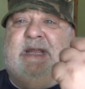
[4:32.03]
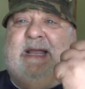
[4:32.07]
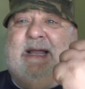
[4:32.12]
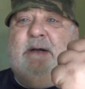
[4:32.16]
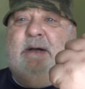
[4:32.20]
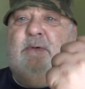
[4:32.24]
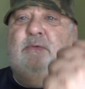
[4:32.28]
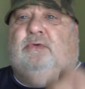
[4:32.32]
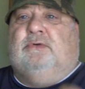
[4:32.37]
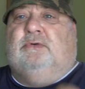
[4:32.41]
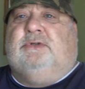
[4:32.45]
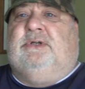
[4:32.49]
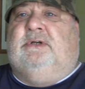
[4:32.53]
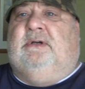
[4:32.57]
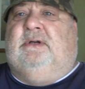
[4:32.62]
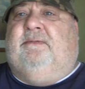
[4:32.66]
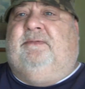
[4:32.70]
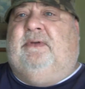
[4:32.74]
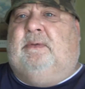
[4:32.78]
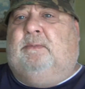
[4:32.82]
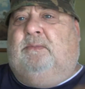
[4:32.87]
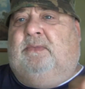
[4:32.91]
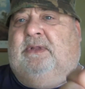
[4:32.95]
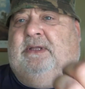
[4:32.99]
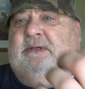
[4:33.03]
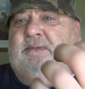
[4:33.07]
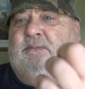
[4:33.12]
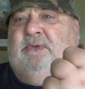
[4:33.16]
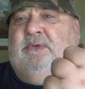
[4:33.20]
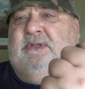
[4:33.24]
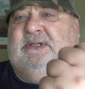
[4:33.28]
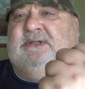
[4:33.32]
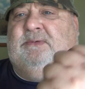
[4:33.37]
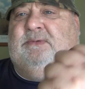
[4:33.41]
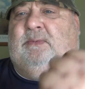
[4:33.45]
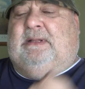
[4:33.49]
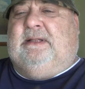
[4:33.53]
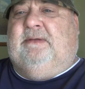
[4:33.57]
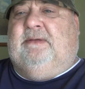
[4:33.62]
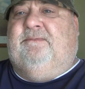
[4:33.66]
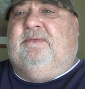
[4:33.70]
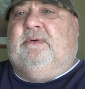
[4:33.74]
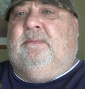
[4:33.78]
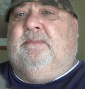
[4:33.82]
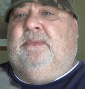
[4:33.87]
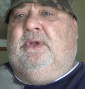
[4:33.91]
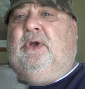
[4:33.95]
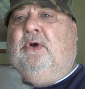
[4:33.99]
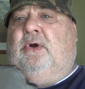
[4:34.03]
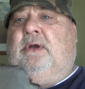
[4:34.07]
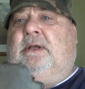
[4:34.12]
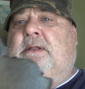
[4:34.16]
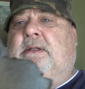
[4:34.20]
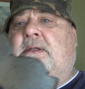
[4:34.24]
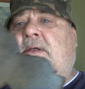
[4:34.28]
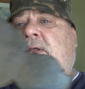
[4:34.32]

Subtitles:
out, sort of thing, with swelling from the oil.